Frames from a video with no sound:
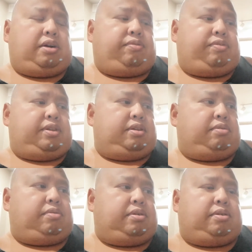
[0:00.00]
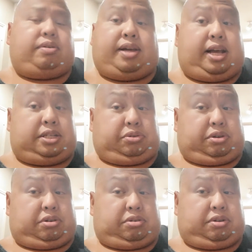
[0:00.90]
Our you know gas
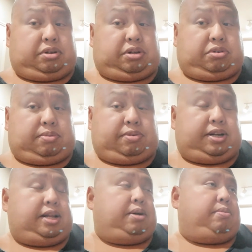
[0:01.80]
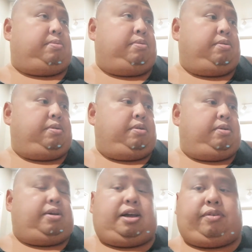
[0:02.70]
going going going to go up right now.
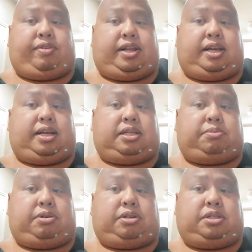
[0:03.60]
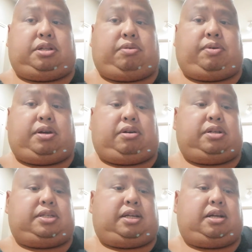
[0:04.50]
Everything is because you know like all
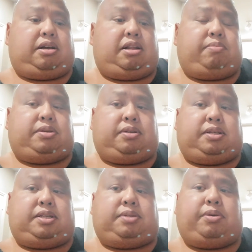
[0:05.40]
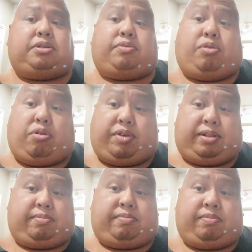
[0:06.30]
this economy is because of
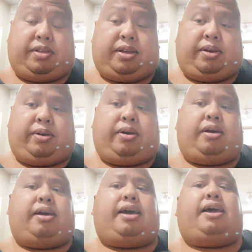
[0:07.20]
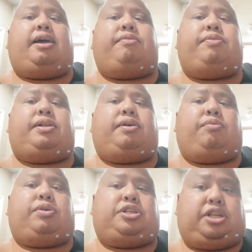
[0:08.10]
COVID.
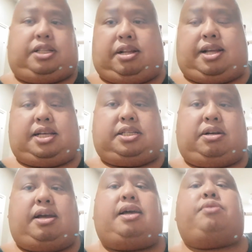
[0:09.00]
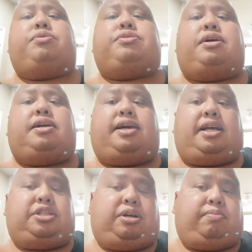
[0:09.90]
Everything was shut down last year, and we're trying to
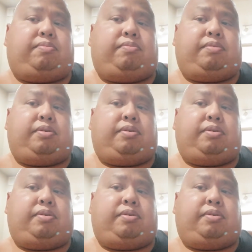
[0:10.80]
catch up.